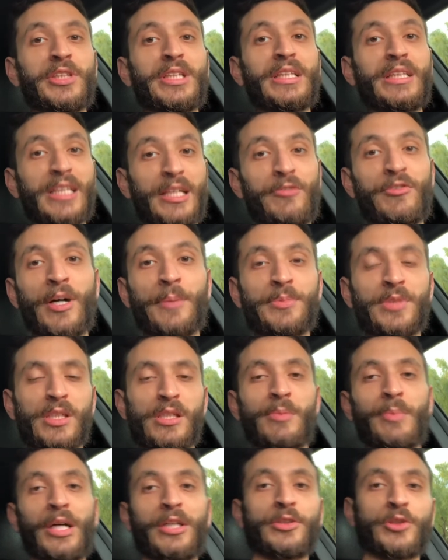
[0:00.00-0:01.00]
live up to
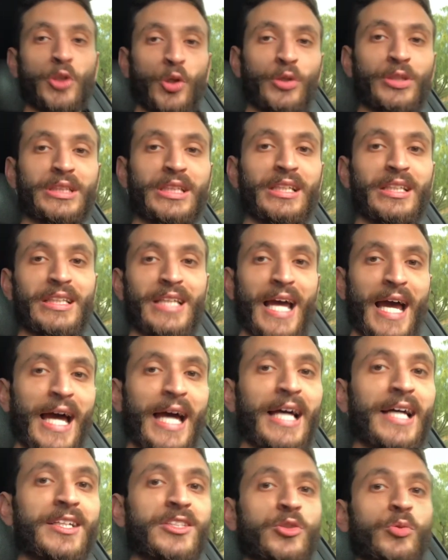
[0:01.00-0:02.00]
the amount of torque that it
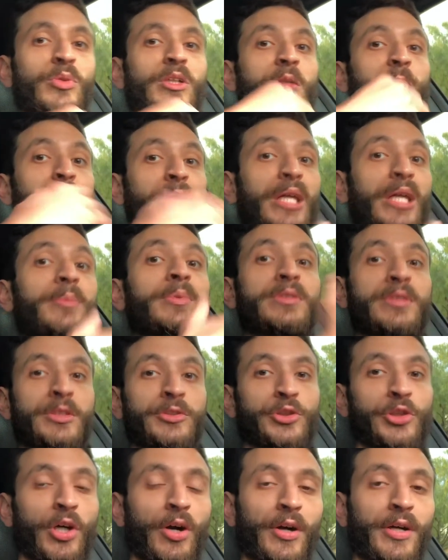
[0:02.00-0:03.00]
has? Will it be able to
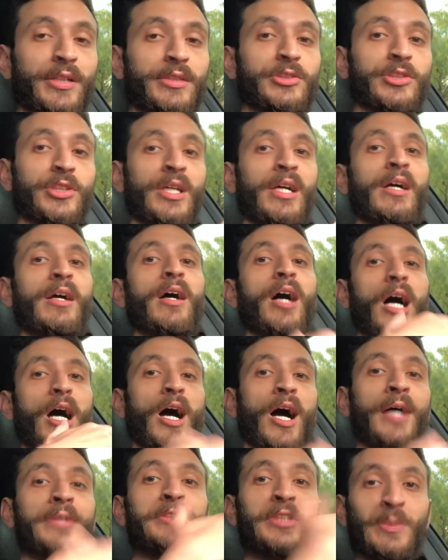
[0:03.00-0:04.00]
charge
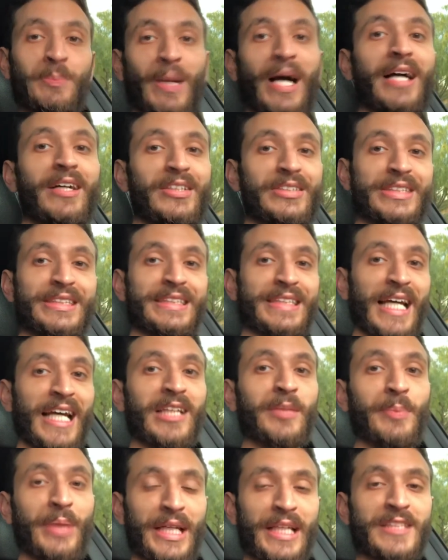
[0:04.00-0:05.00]
100 miles in
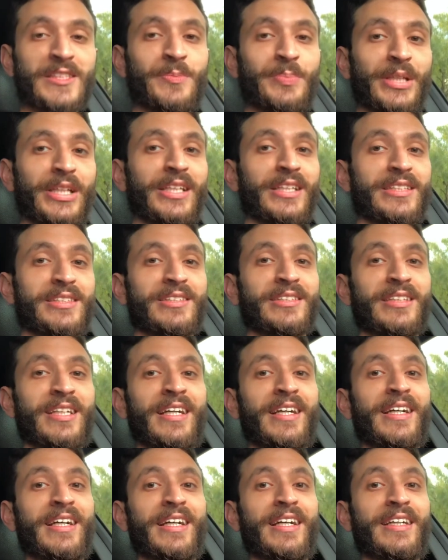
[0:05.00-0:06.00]
10 minutes? Because
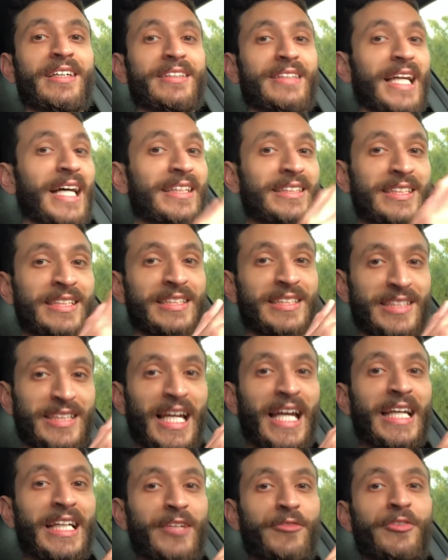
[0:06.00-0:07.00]
that's
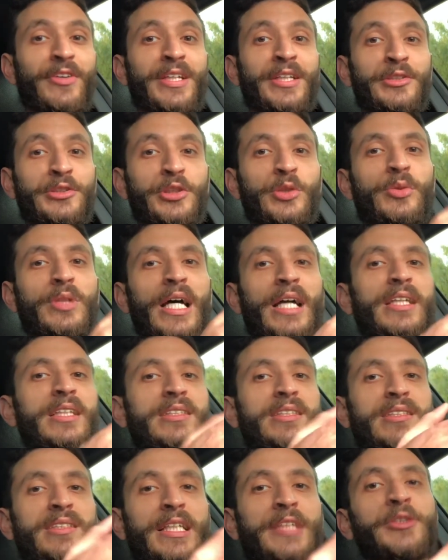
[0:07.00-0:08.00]
insane. If it can do that, it's
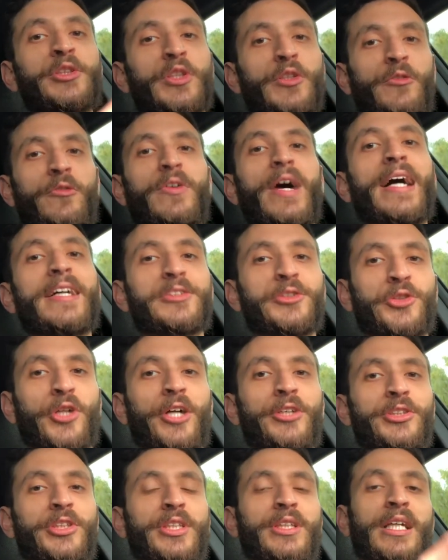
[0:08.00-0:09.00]
essentially fast
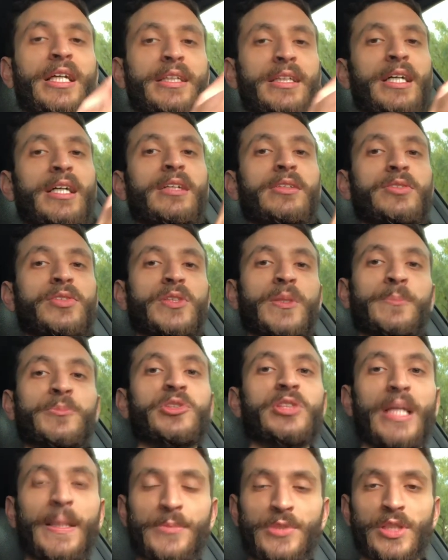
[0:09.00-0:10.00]
charging. Like on some
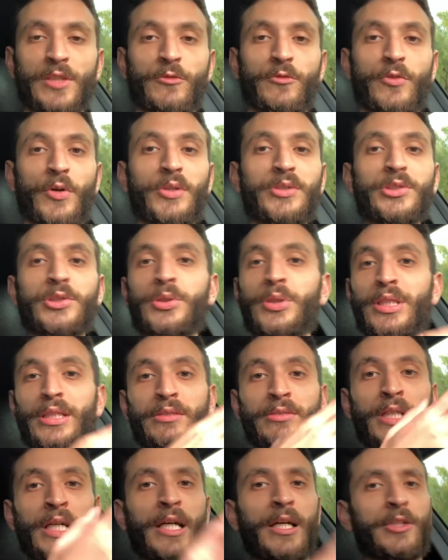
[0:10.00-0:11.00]
Samsung phones, you
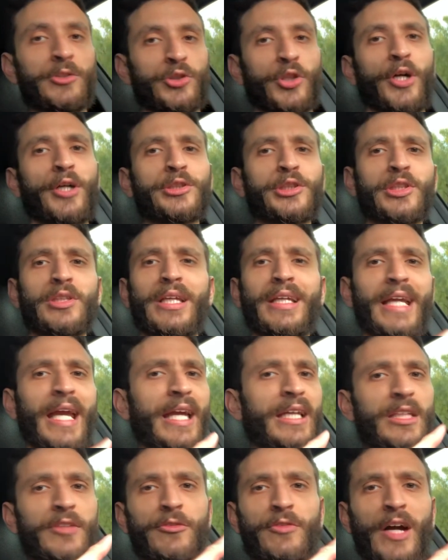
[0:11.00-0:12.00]
can charge to like
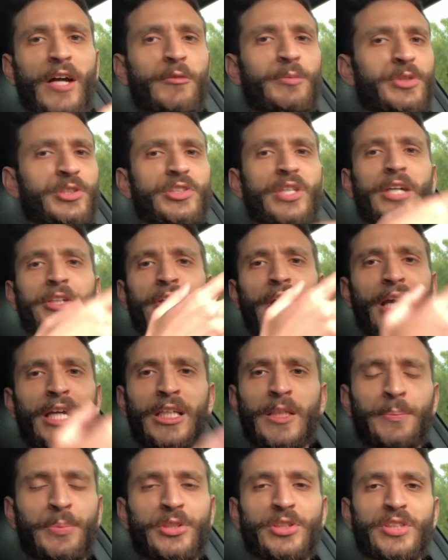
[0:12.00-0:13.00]
85% or
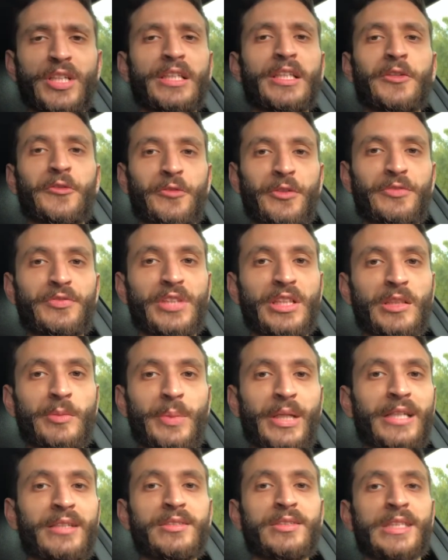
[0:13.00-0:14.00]
80% in 15
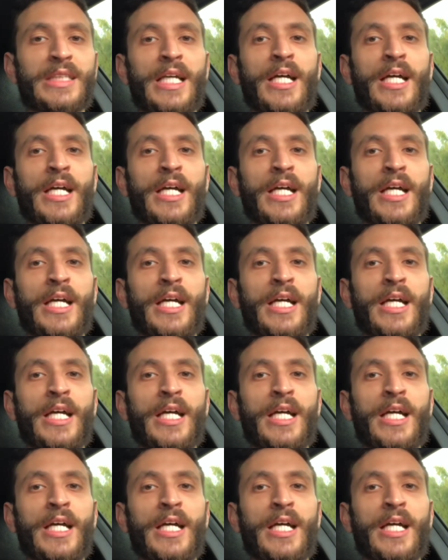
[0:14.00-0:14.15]
minutes.